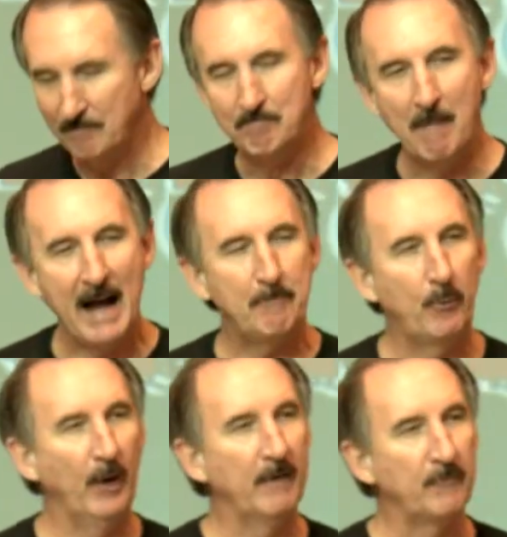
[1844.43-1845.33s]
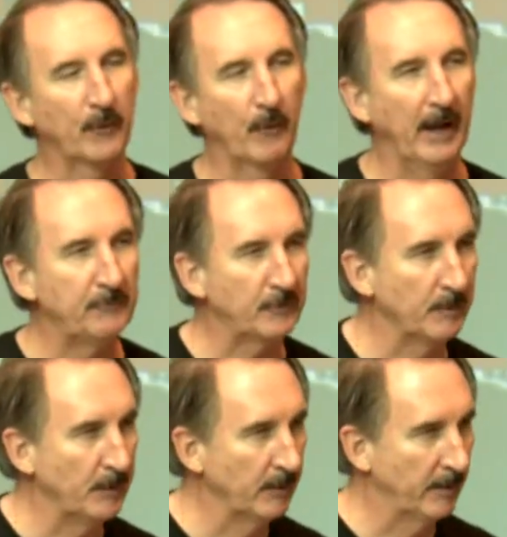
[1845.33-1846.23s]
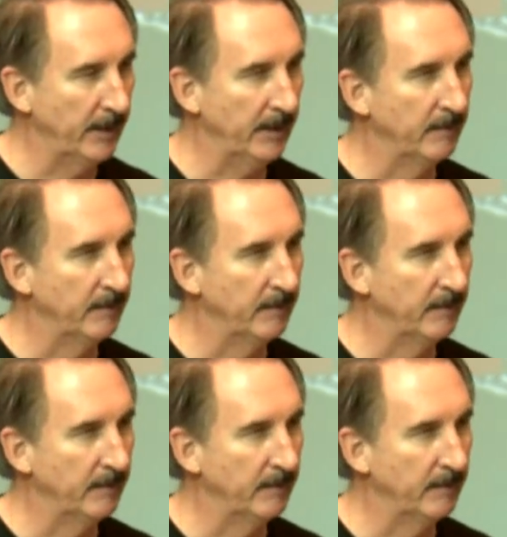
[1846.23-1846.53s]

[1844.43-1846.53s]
My prayer for Grace Community